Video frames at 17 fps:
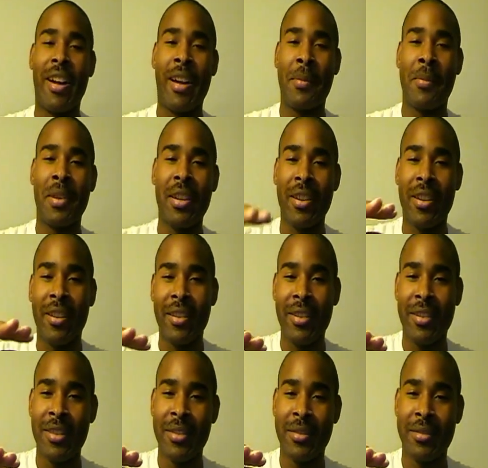I'm here,
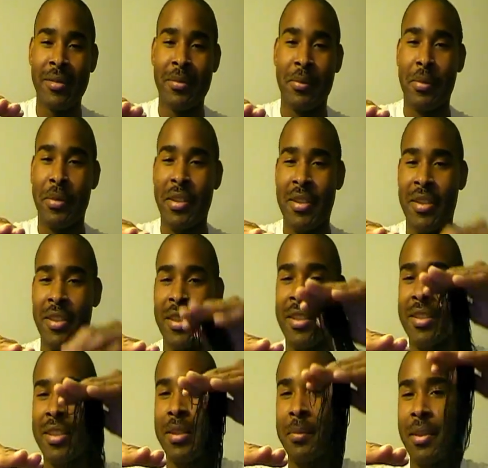
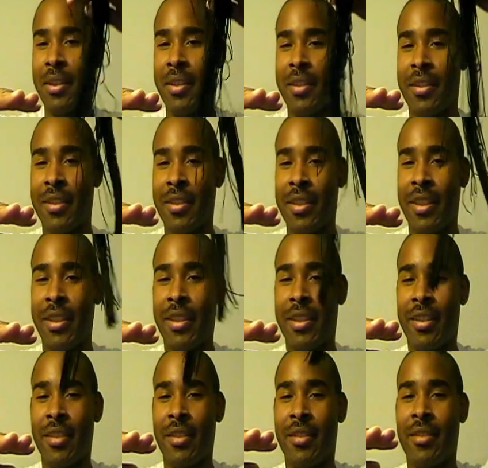president's up here
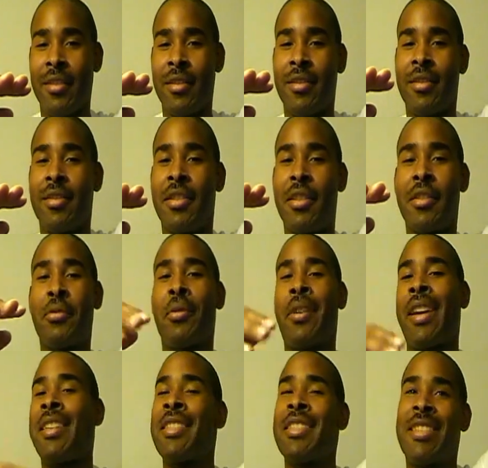
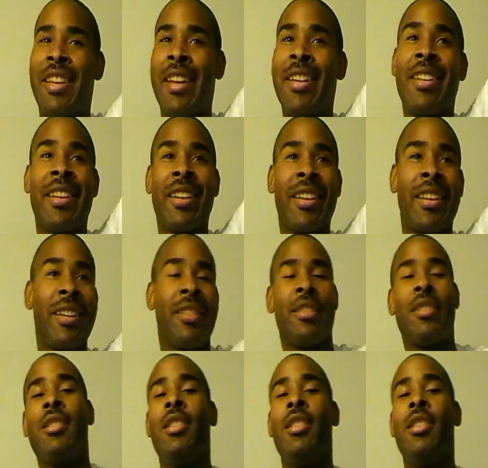transcending